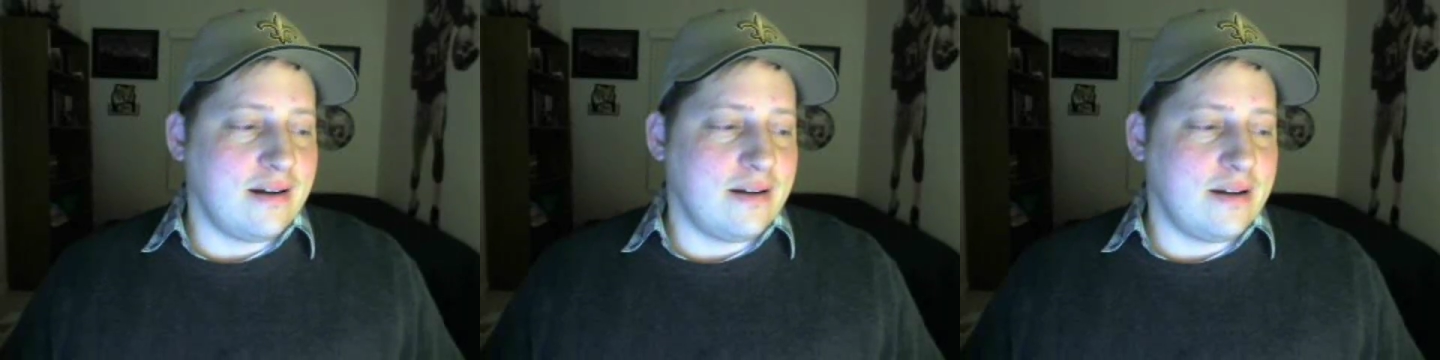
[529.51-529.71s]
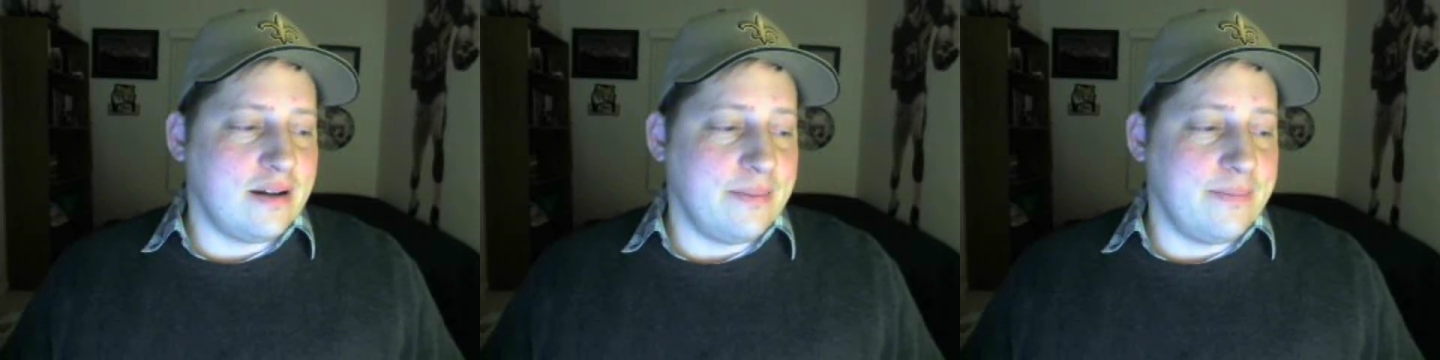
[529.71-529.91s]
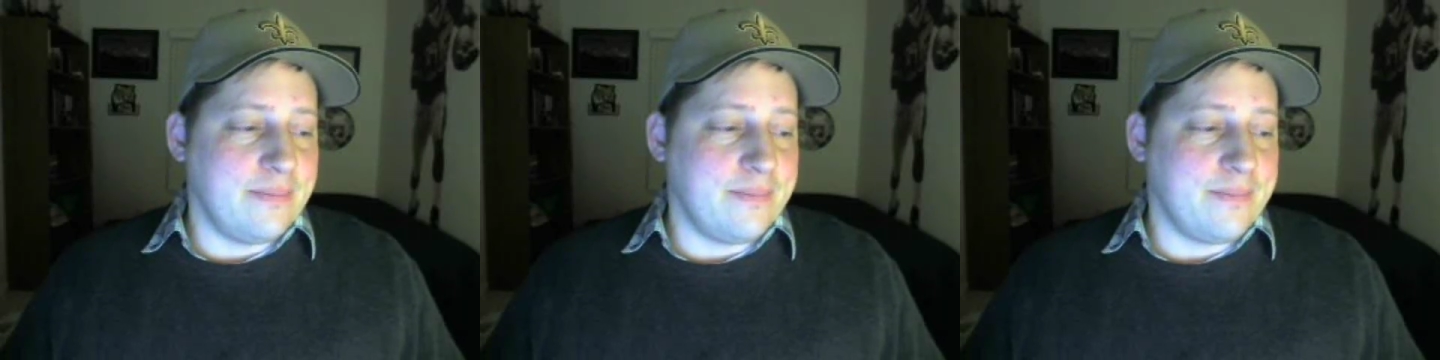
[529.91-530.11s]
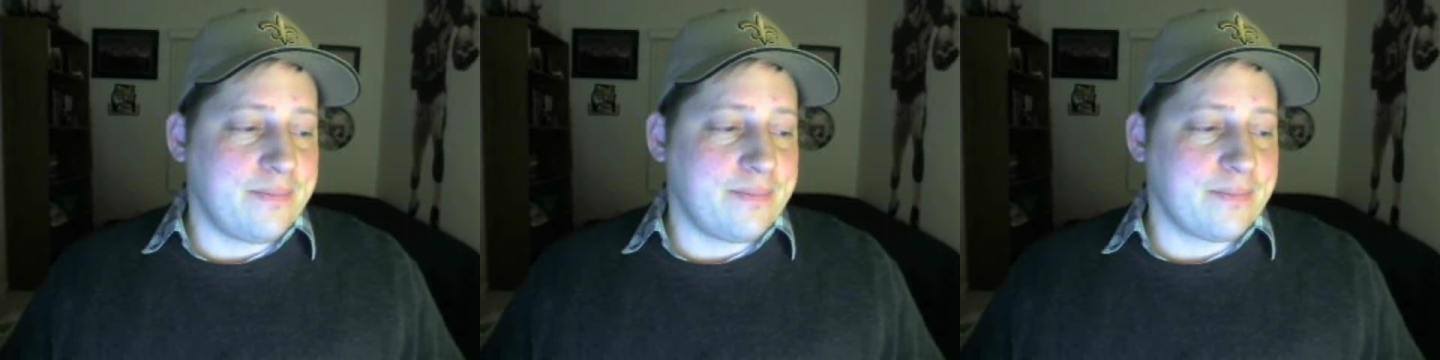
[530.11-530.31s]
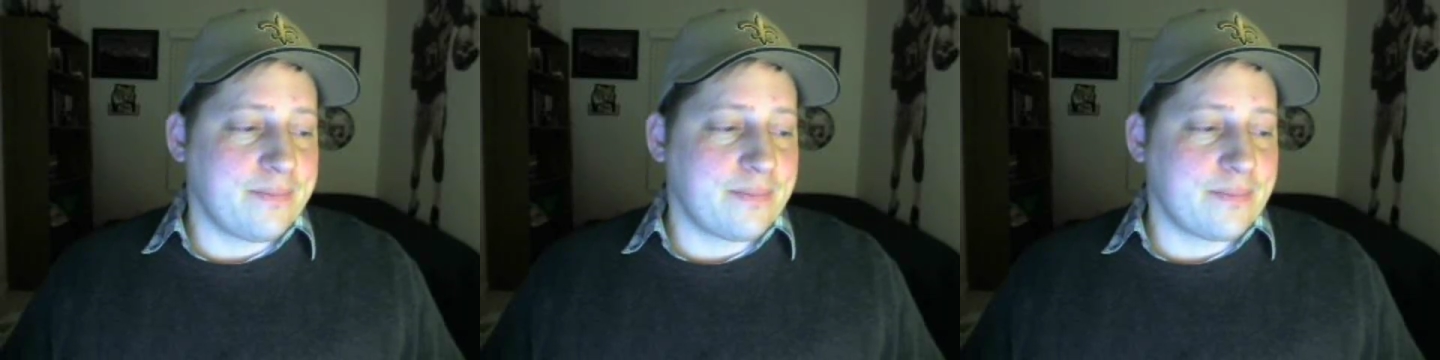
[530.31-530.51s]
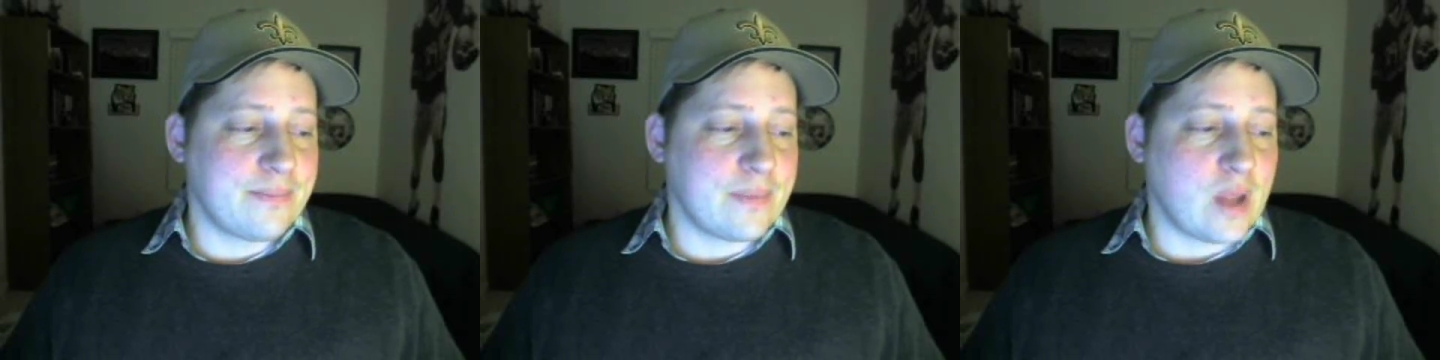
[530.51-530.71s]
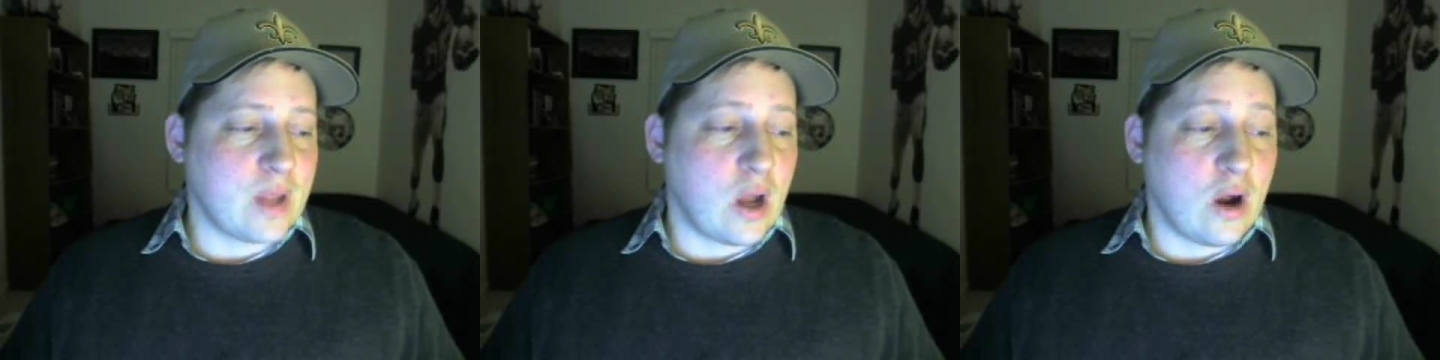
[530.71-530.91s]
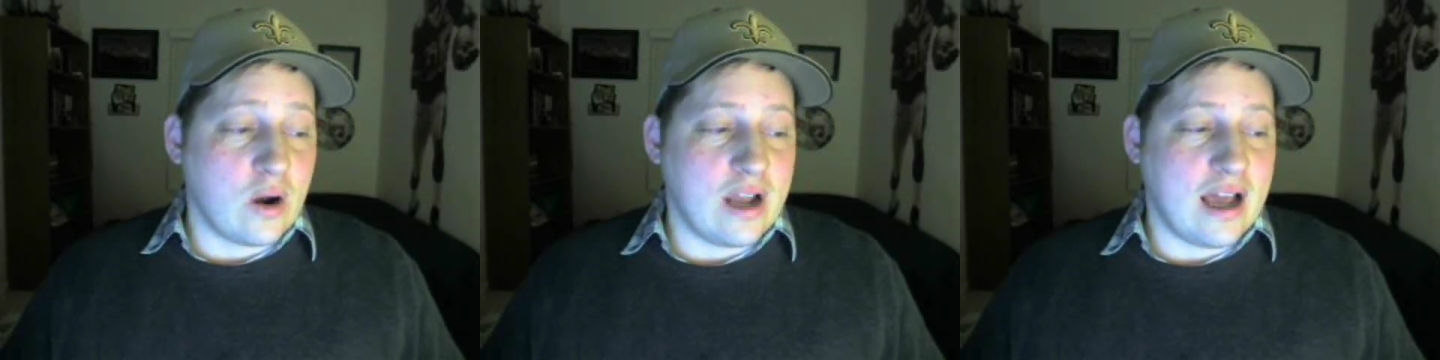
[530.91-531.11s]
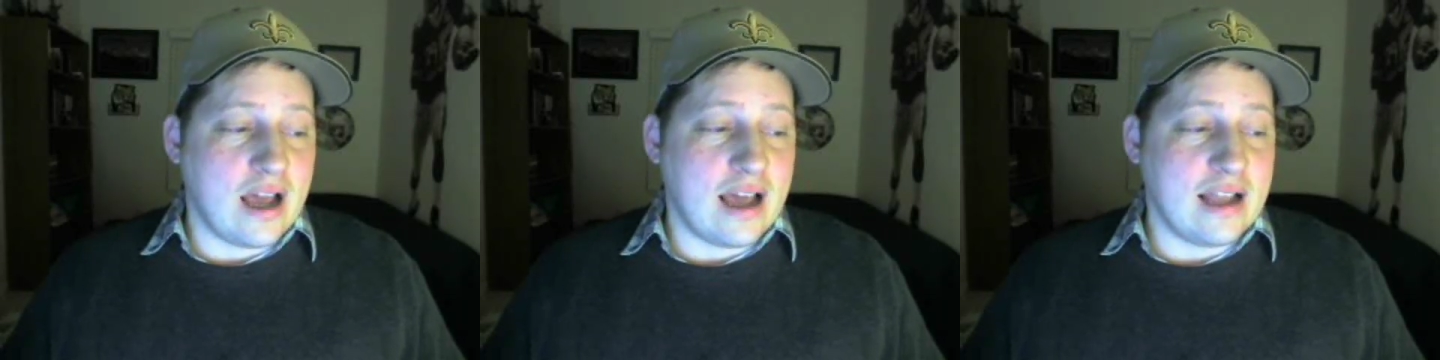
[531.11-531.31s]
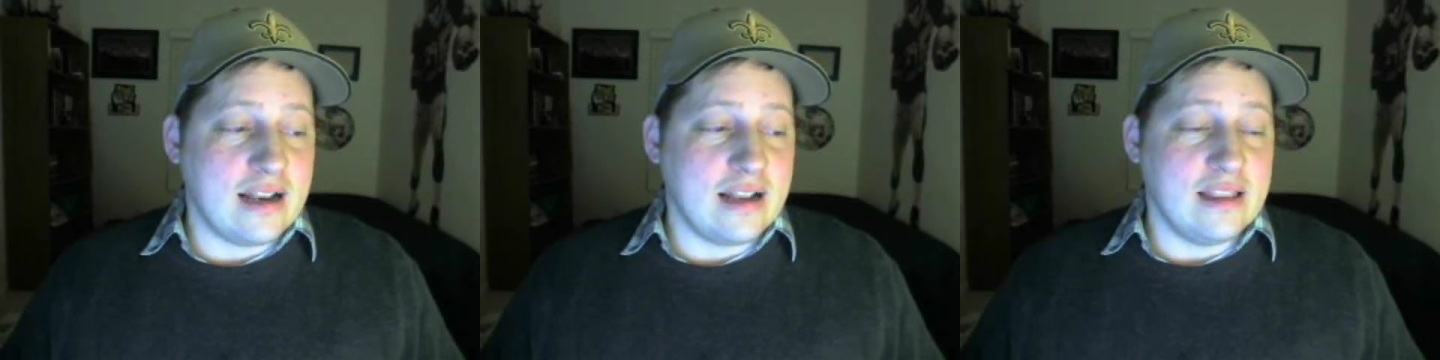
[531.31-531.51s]
are
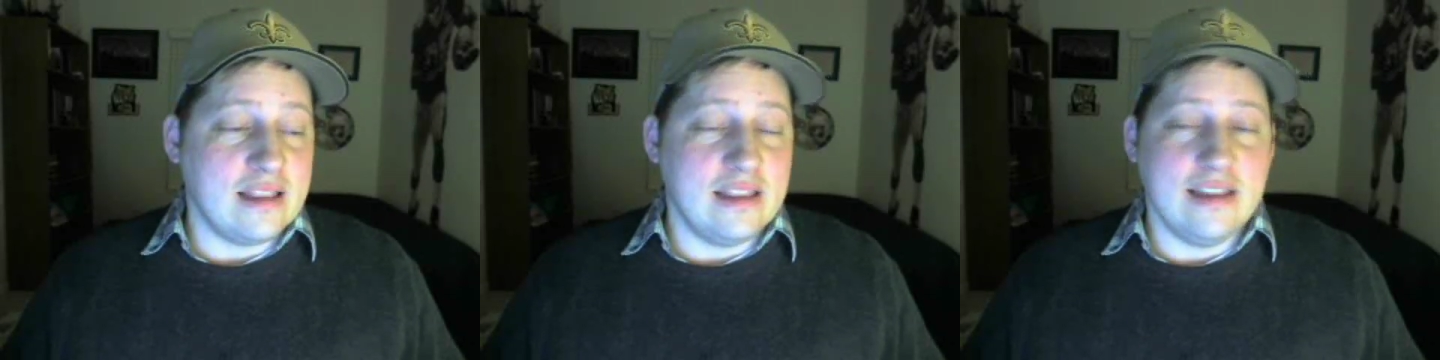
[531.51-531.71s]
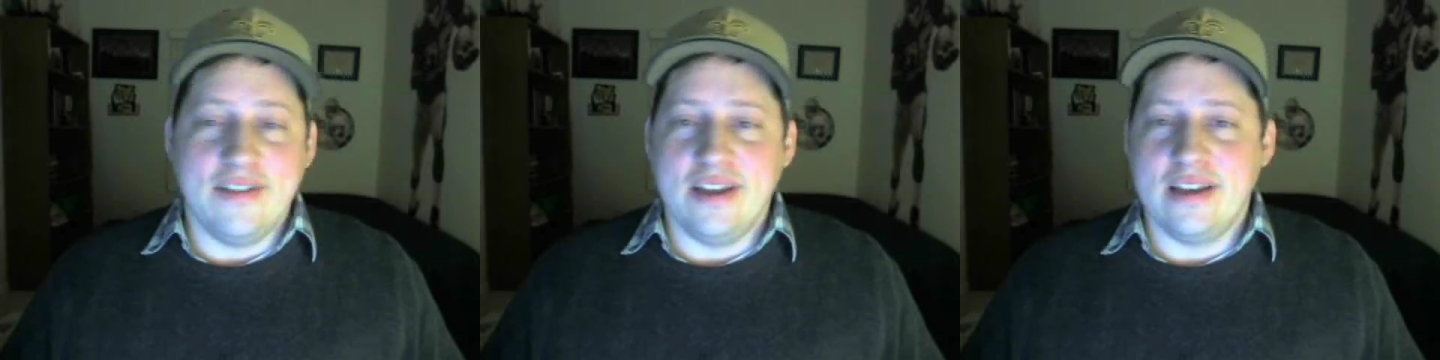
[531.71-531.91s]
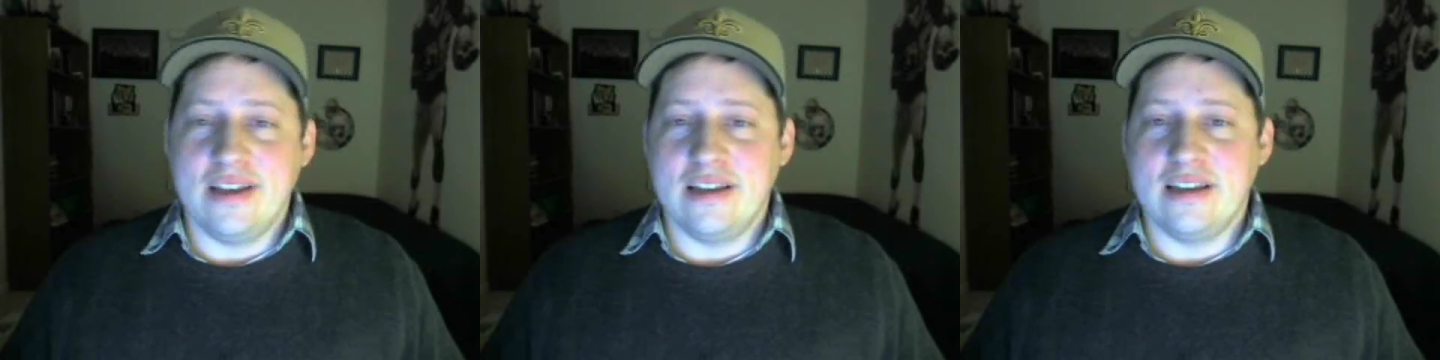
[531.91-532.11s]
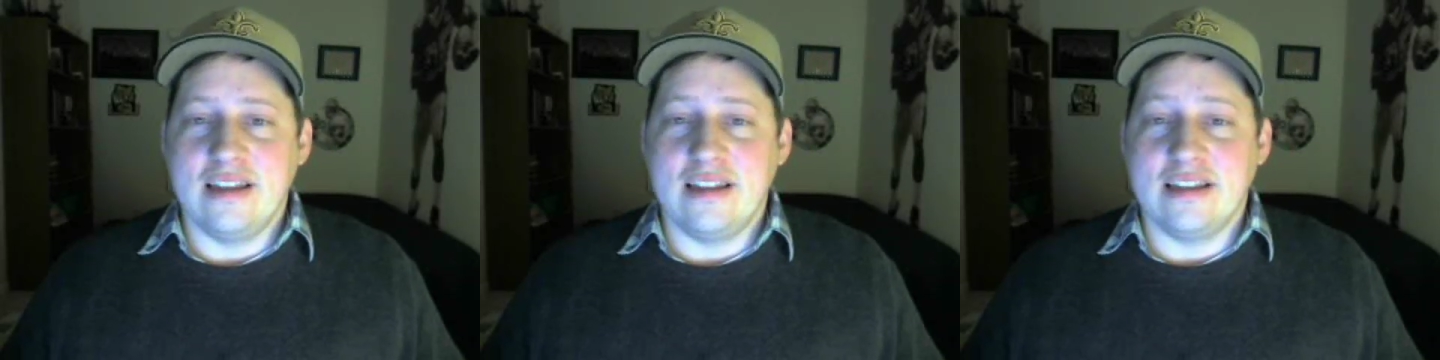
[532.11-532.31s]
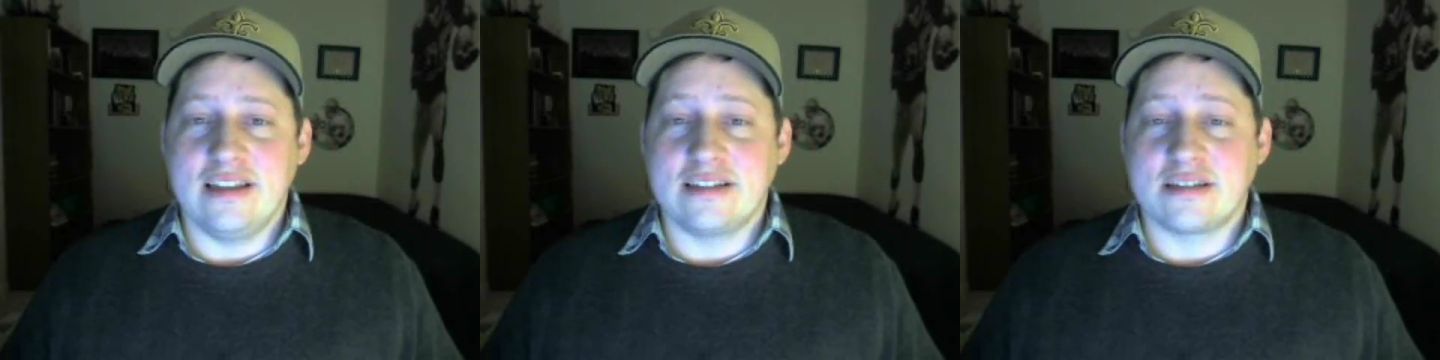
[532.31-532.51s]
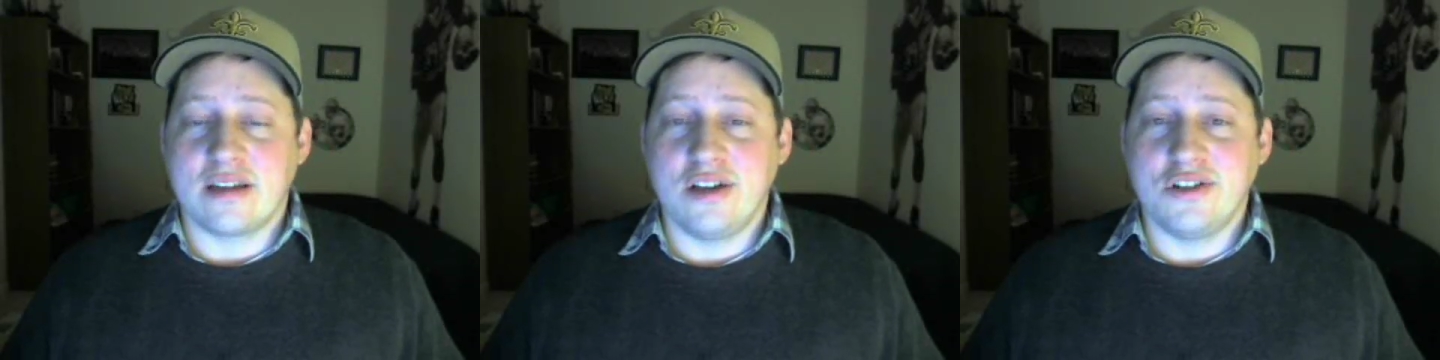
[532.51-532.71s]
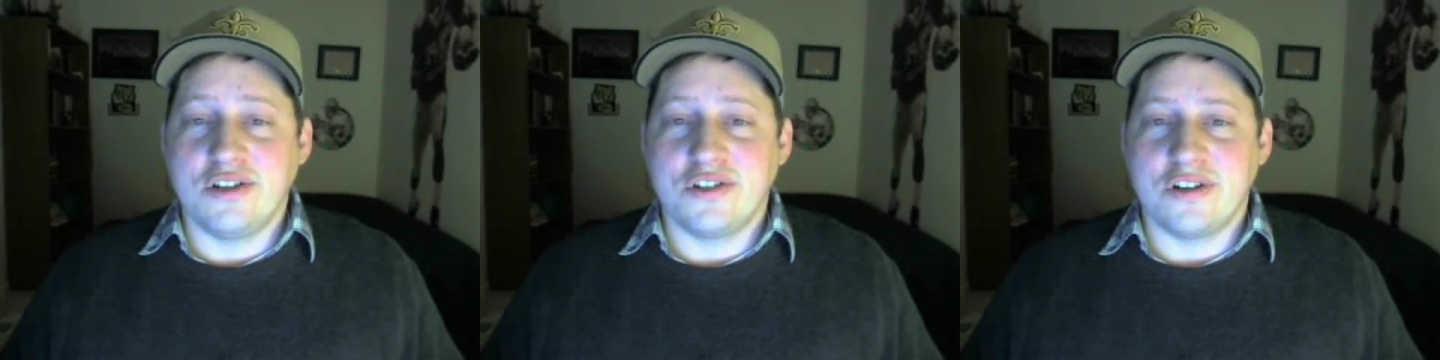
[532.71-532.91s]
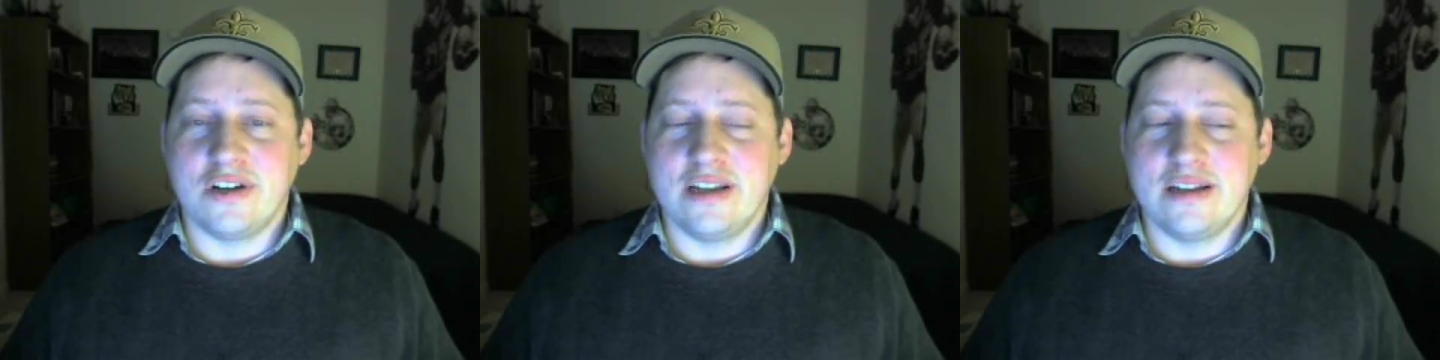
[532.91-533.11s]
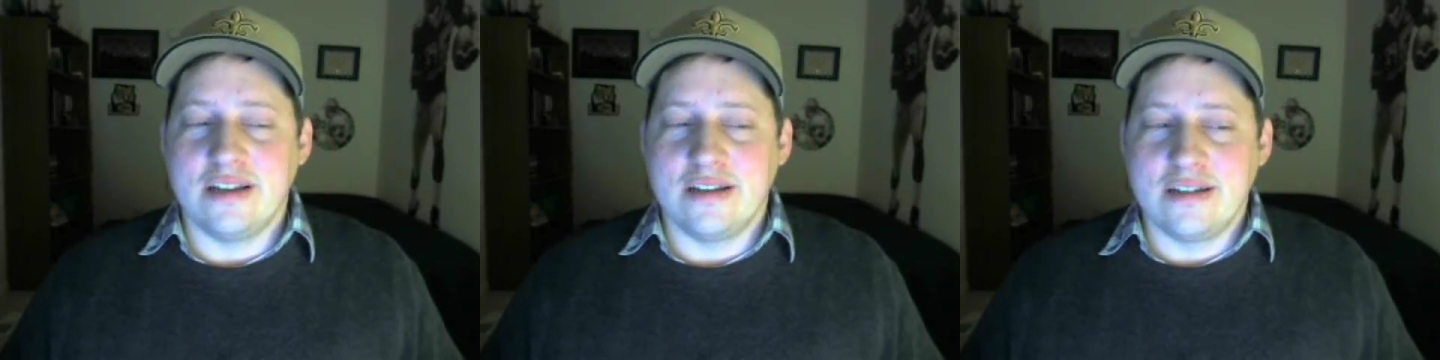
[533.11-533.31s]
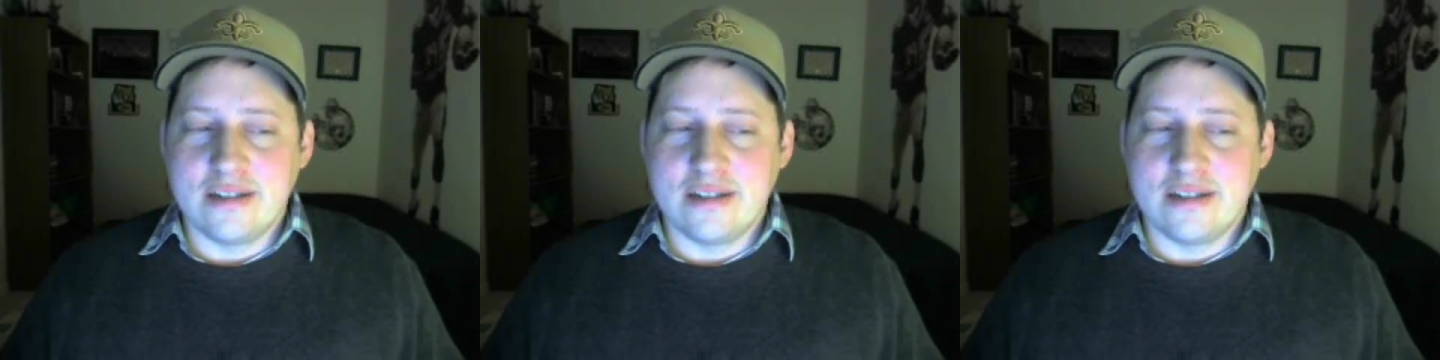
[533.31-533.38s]
not living in this country,